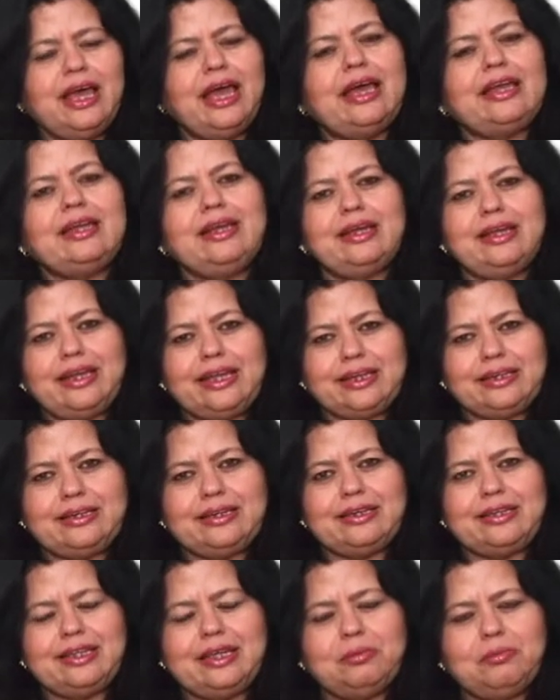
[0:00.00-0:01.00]
and
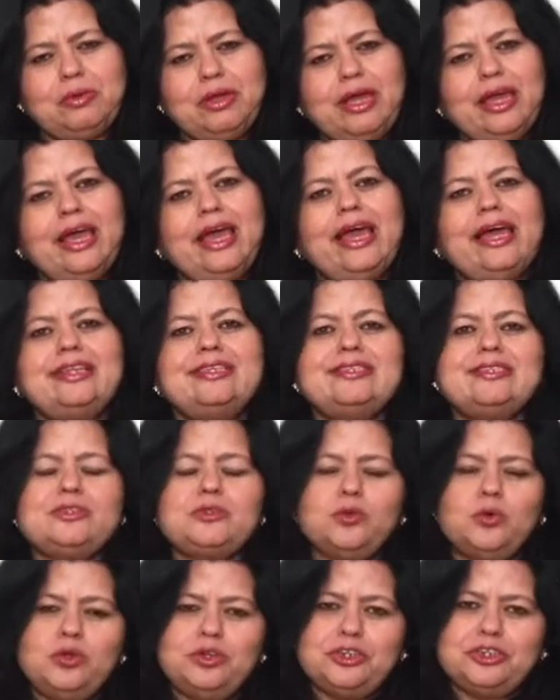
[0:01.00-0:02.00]
collected them and
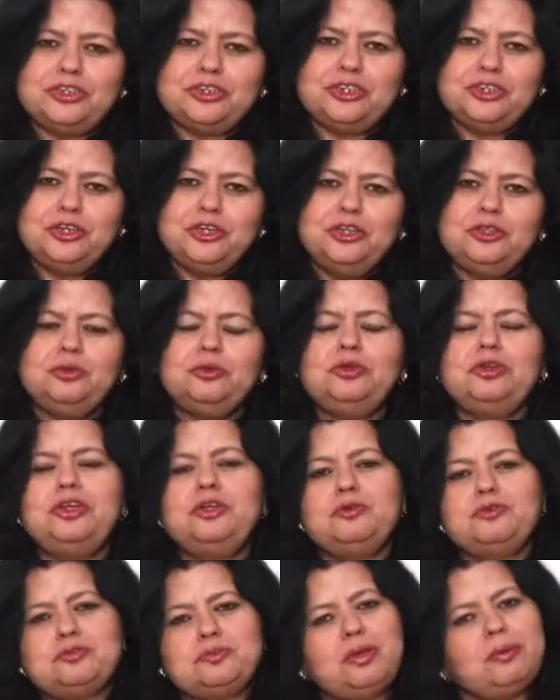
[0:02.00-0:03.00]
sold it to the
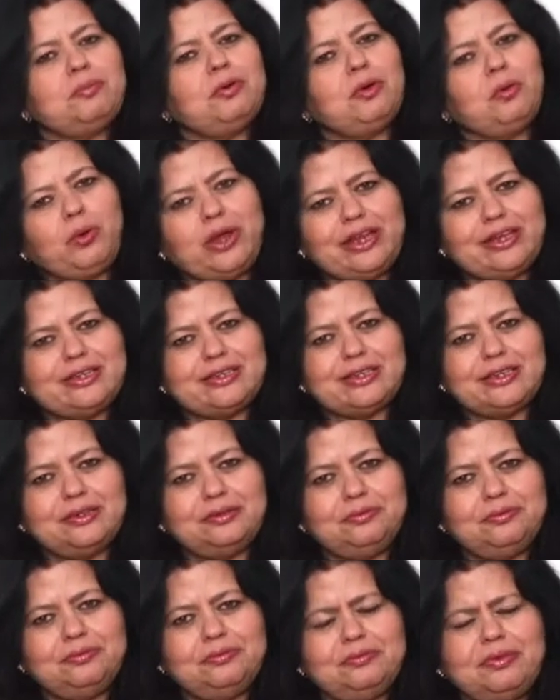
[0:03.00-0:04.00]
newspaper vendor.
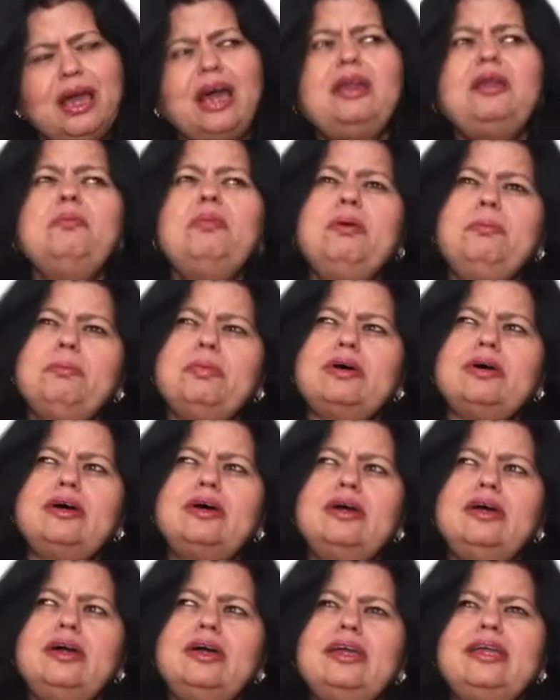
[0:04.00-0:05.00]
I remember
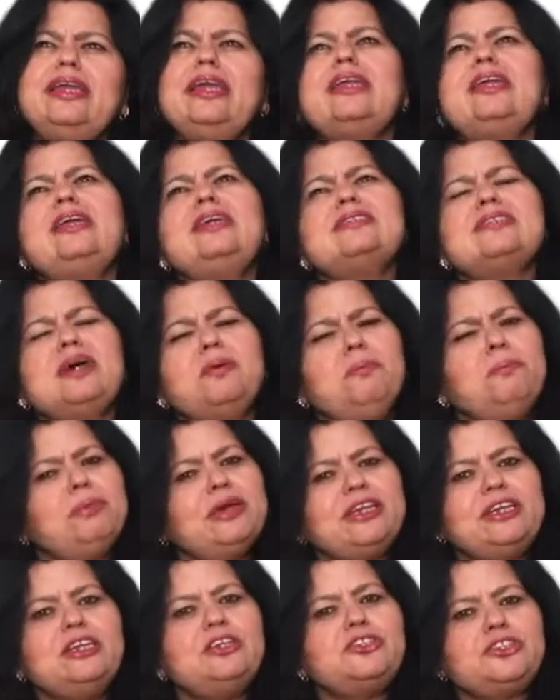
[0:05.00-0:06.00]
getting some
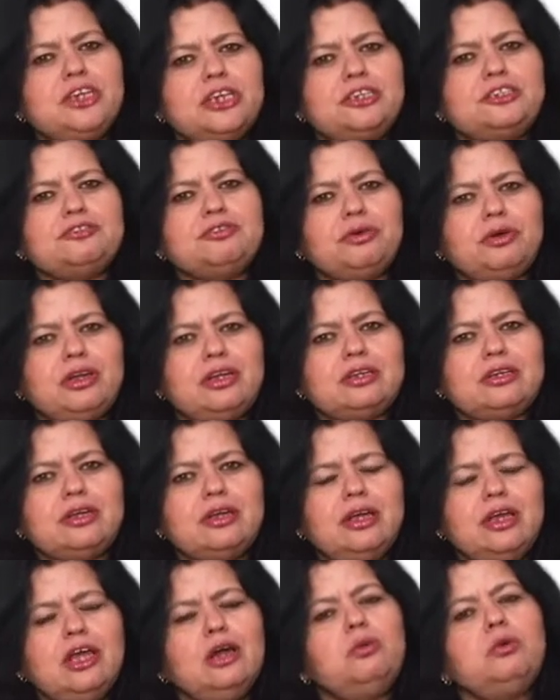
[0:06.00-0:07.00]
petty change for it,
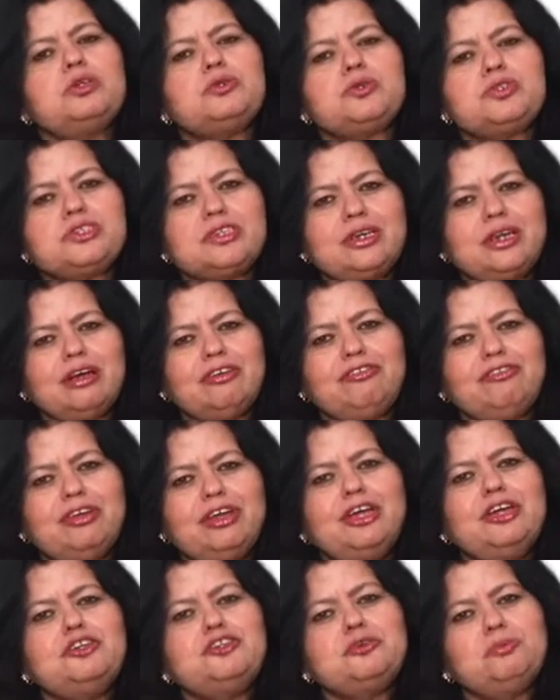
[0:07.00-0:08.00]
which was enough
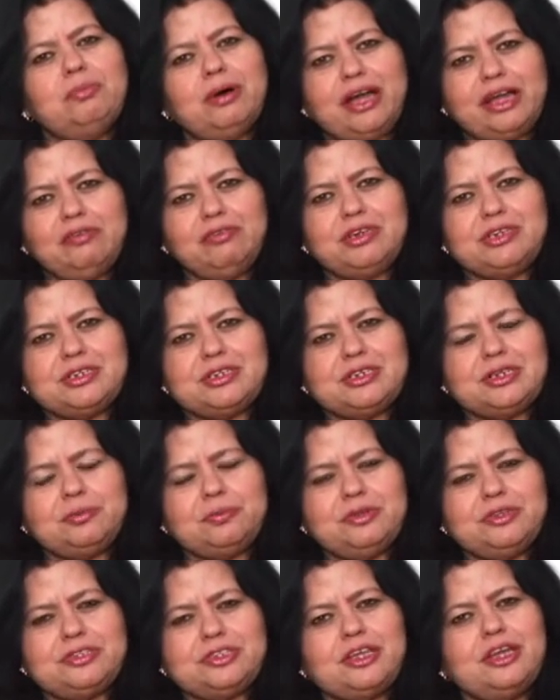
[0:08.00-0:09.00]
to buy
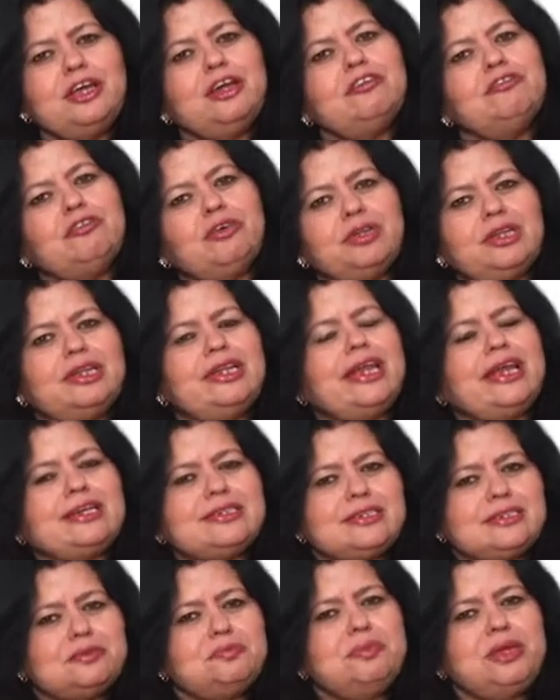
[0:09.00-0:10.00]
vegetables for the
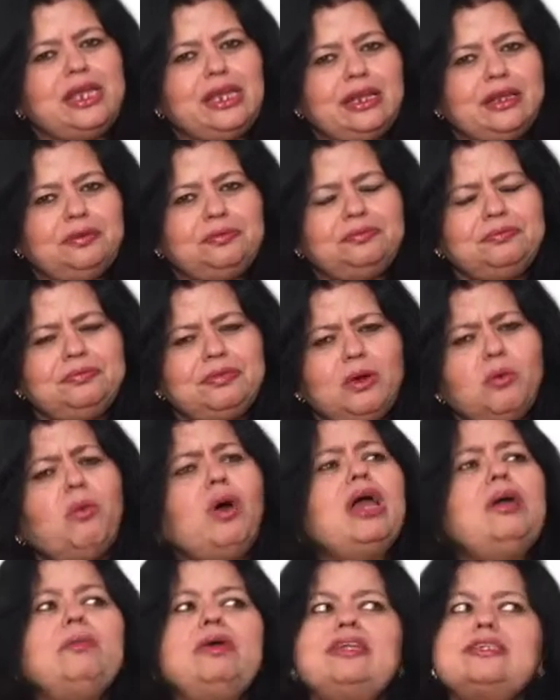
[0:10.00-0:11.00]
next meal.
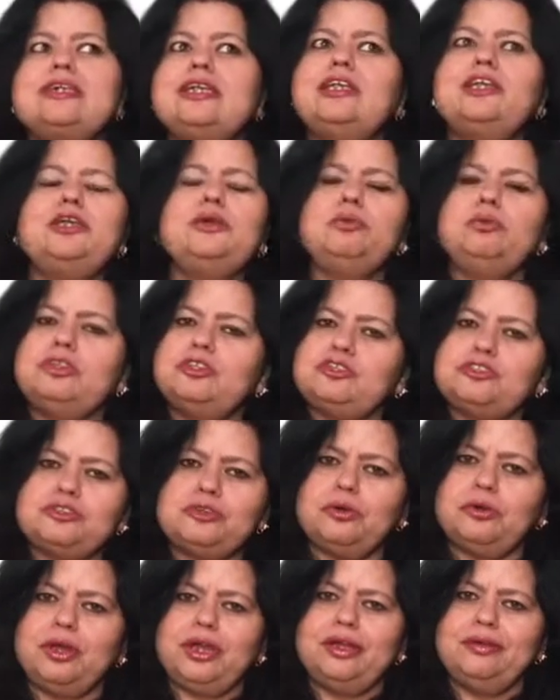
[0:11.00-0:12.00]
Why am I telling you this
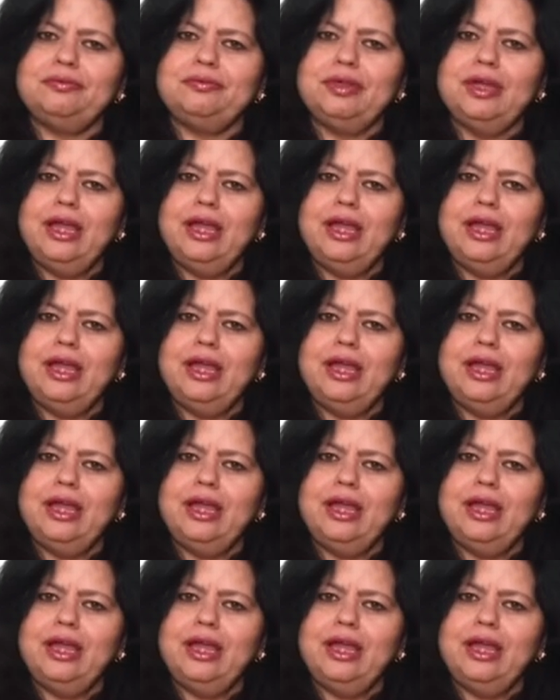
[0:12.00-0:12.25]
story?